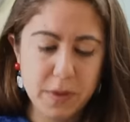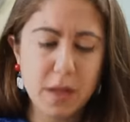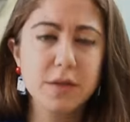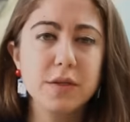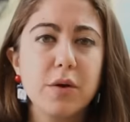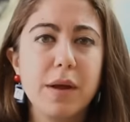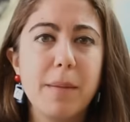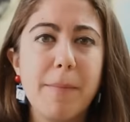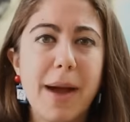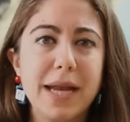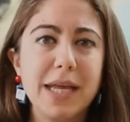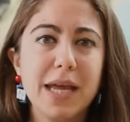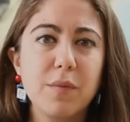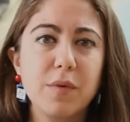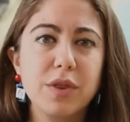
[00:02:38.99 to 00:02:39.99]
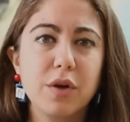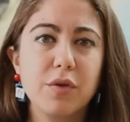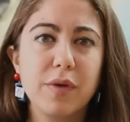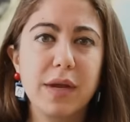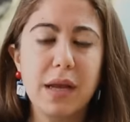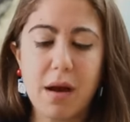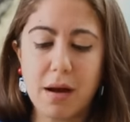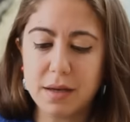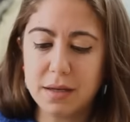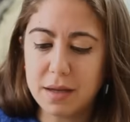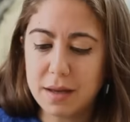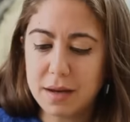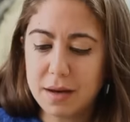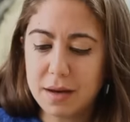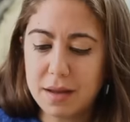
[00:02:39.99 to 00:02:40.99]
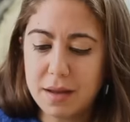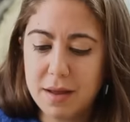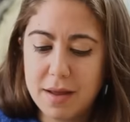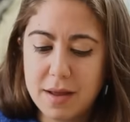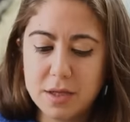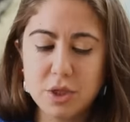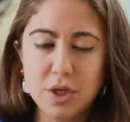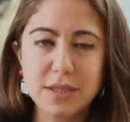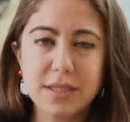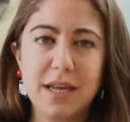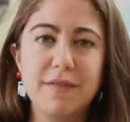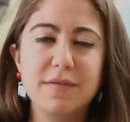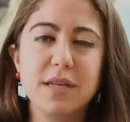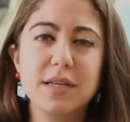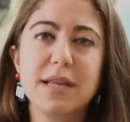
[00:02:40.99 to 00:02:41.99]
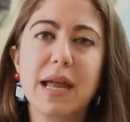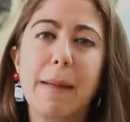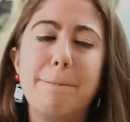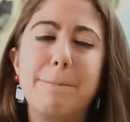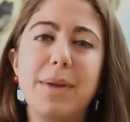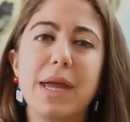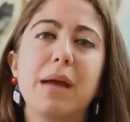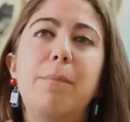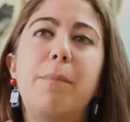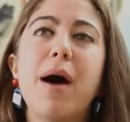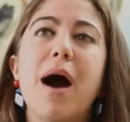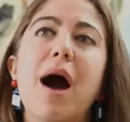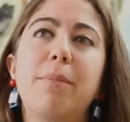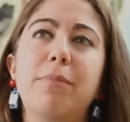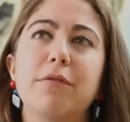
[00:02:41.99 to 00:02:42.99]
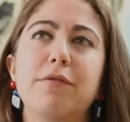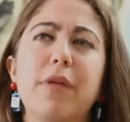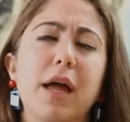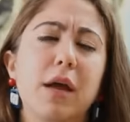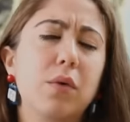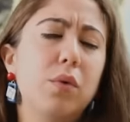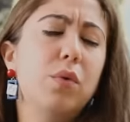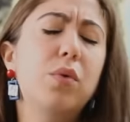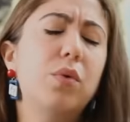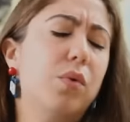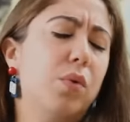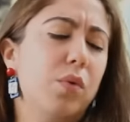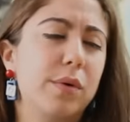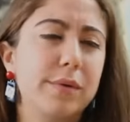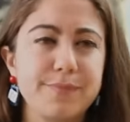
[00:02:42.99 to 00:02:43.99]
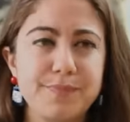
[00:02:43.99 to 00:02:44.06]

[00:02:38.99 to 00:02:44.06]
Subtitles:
So combining it with the green onion just gives this like big pop of like, ooh.